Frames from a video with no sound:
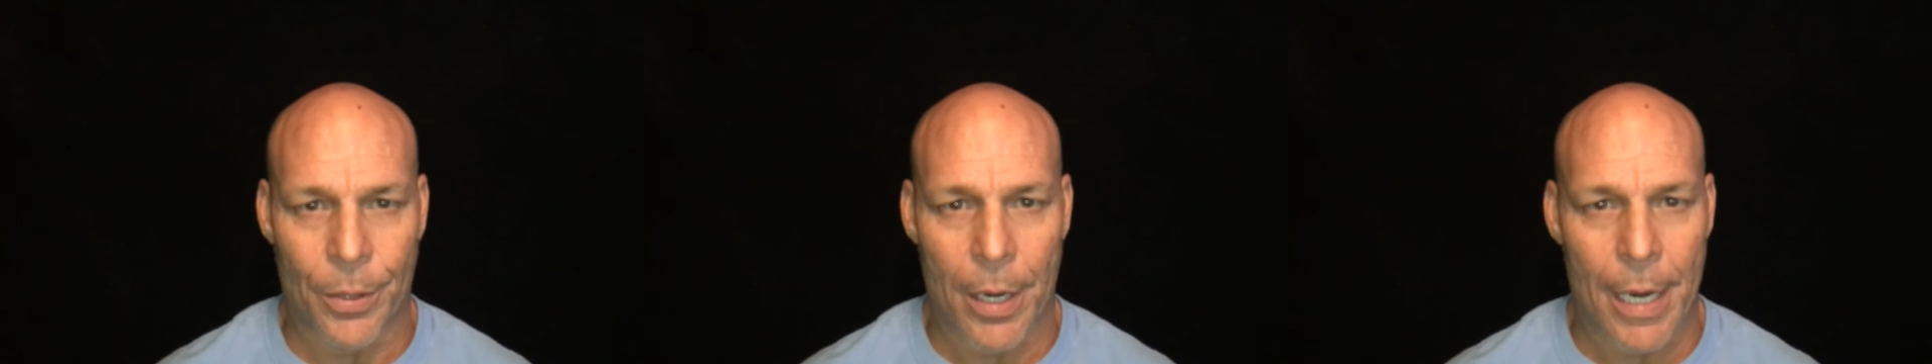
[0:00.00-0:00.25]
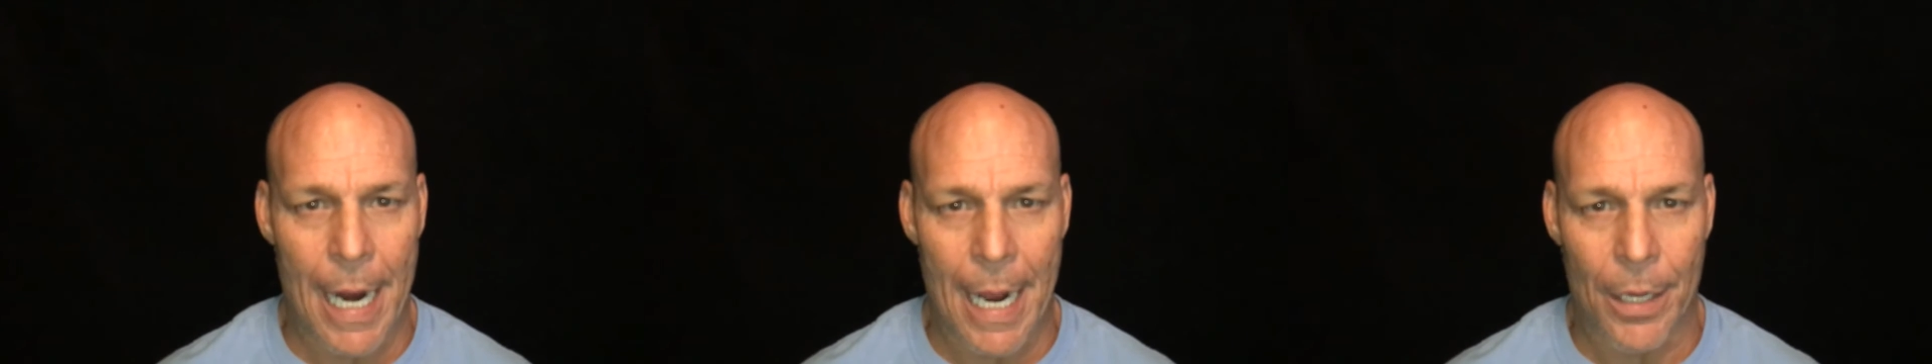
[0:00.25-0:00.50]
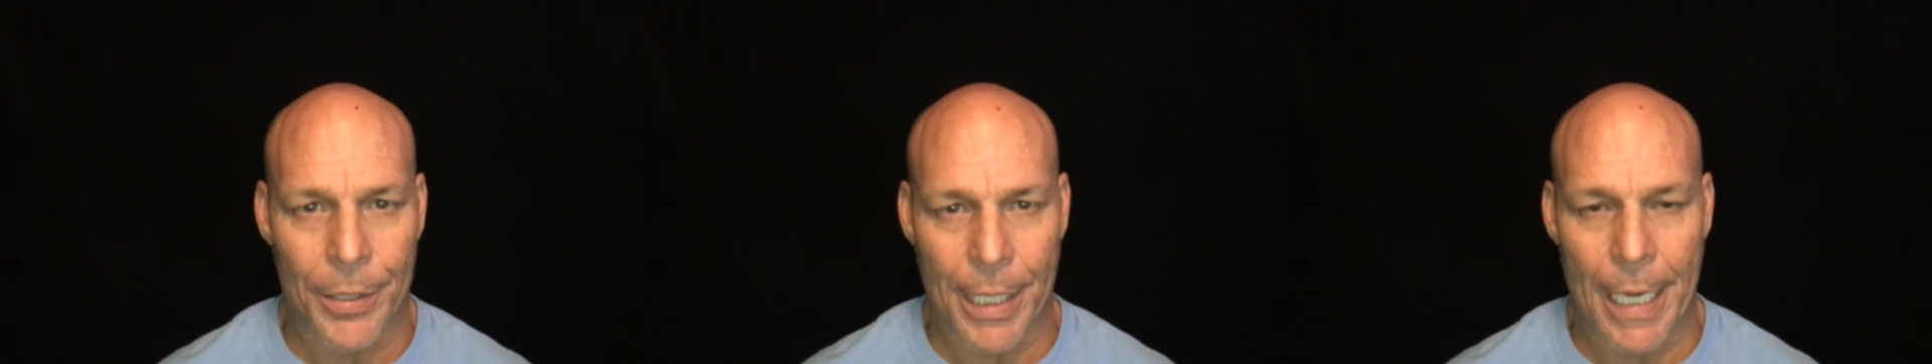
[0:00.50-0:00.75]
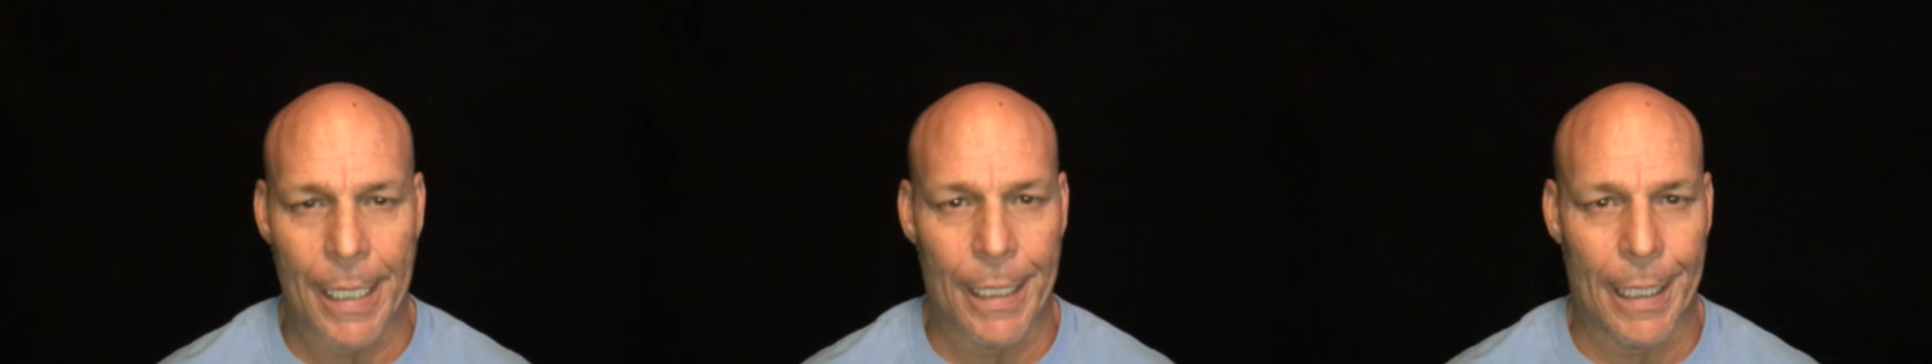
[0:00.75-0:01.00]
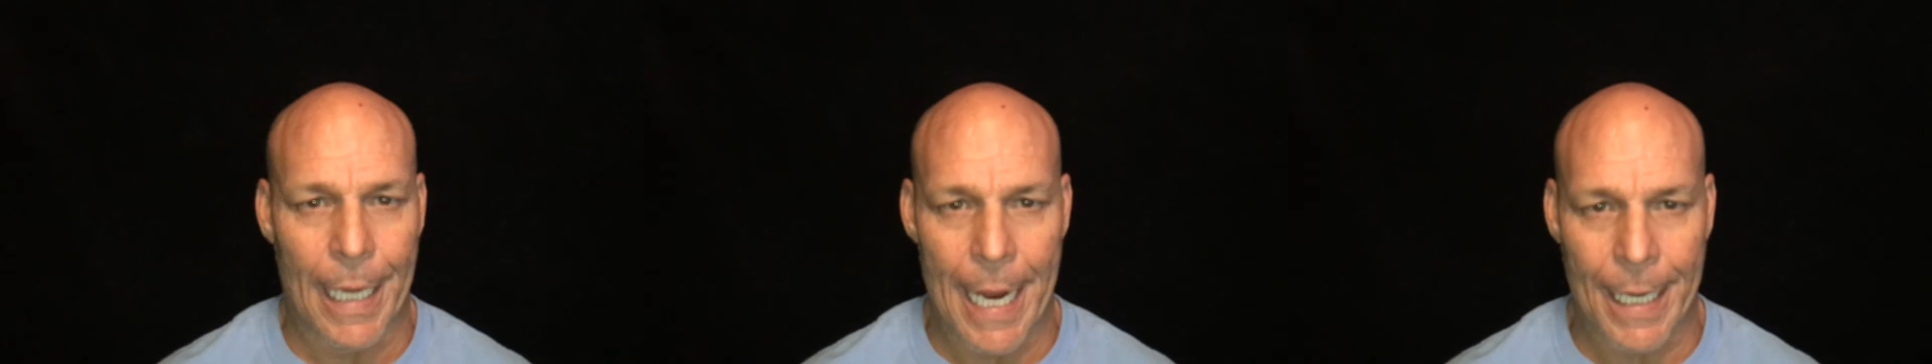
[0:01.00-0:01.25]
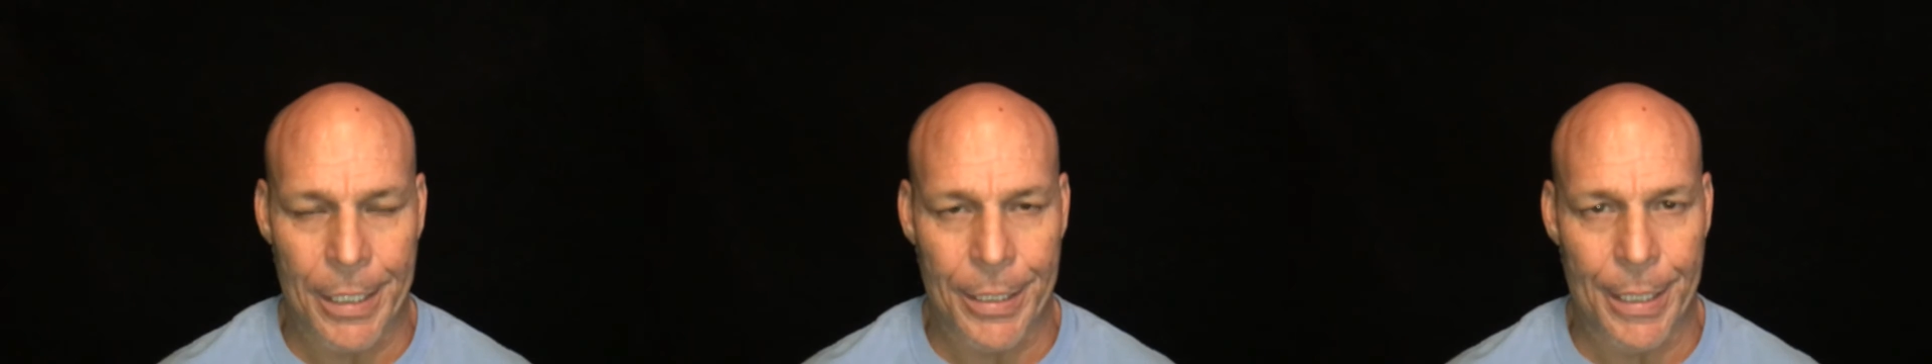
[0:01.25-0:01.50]
our house like
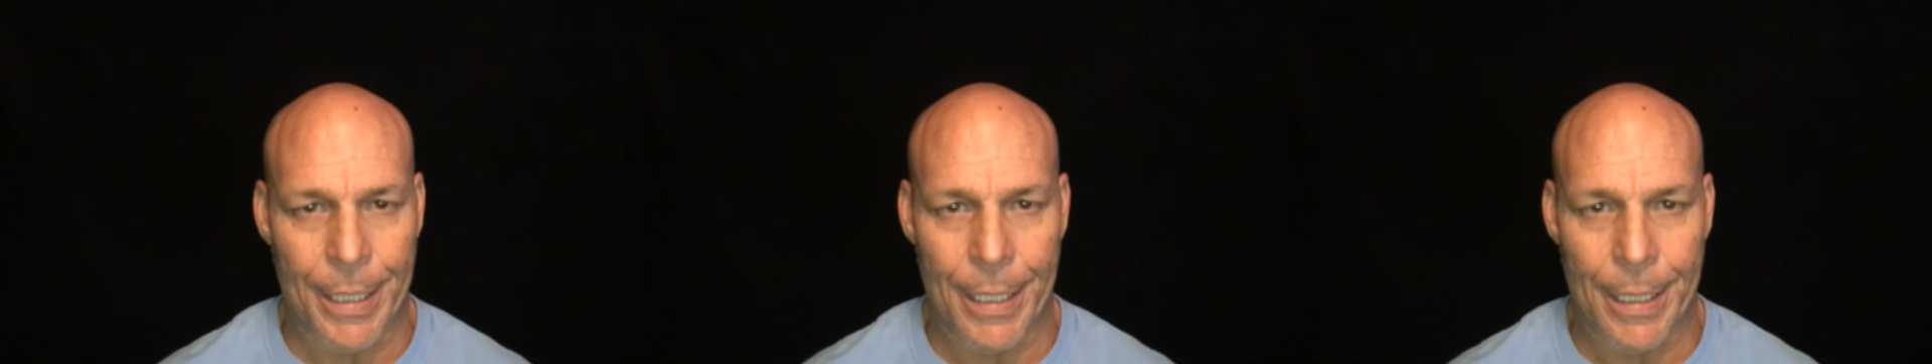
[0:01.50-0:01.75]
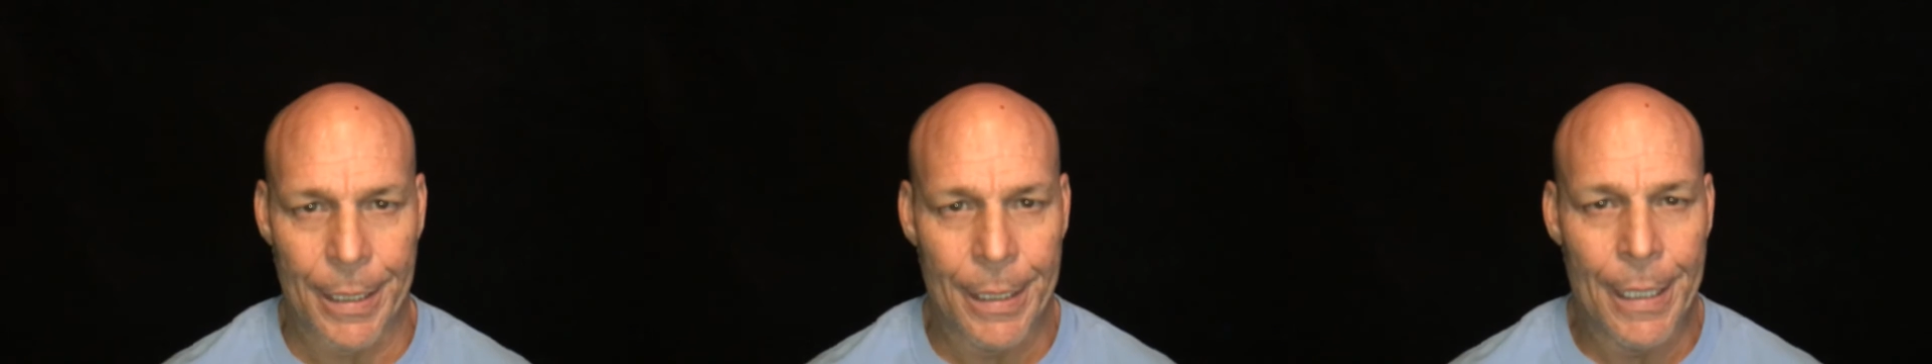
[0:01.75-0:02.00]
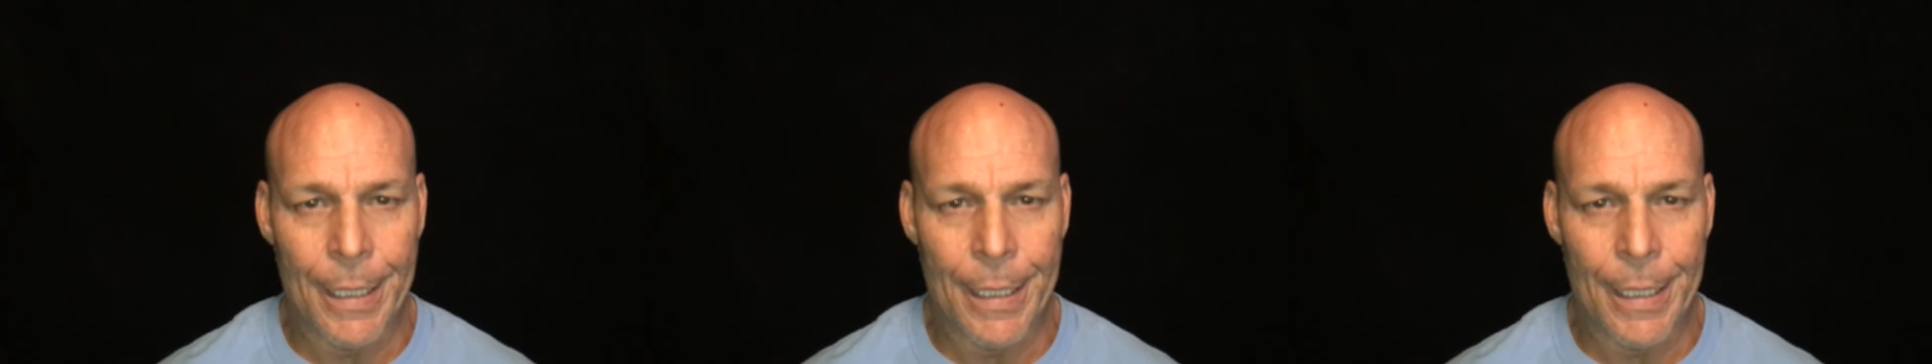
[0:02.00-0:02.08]
Alexa,